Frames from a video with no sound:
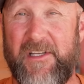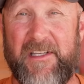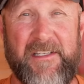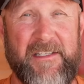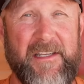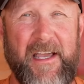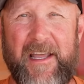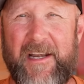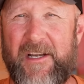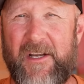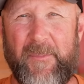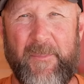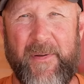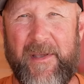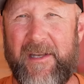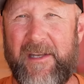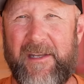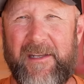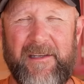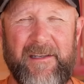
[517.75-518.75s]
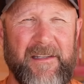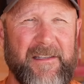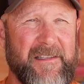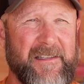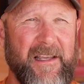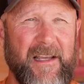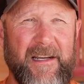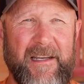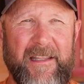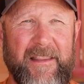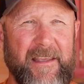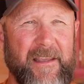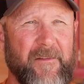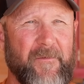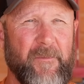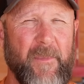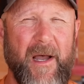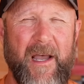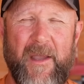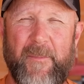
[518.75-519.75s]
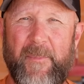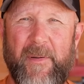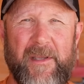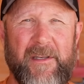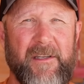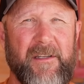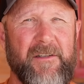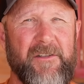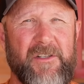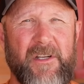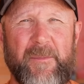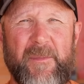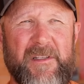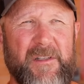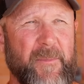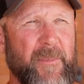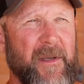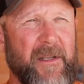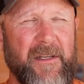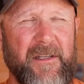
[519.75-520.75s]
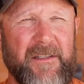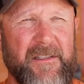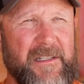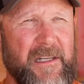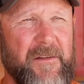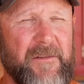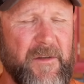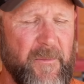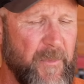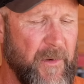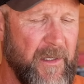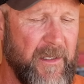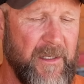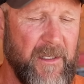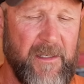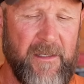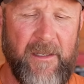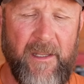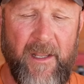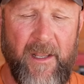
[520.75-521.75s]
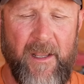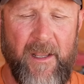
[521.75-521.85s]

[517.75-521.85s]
It's not an opinion. It's not anything my opinion, Jimmy's opinion, Steve's opinion.